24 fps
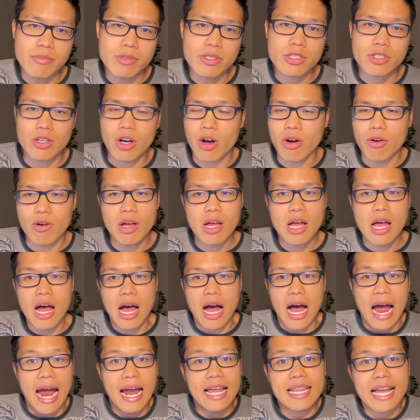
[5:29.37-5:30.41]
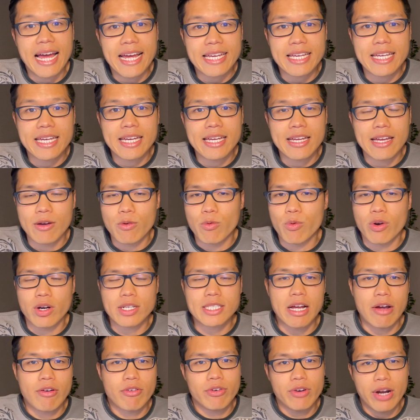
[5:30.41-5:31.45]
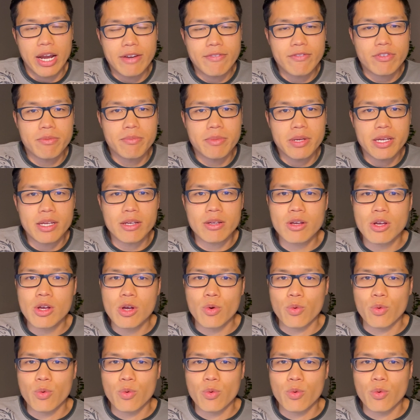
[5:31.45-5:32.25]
So I like it. It works out great for me.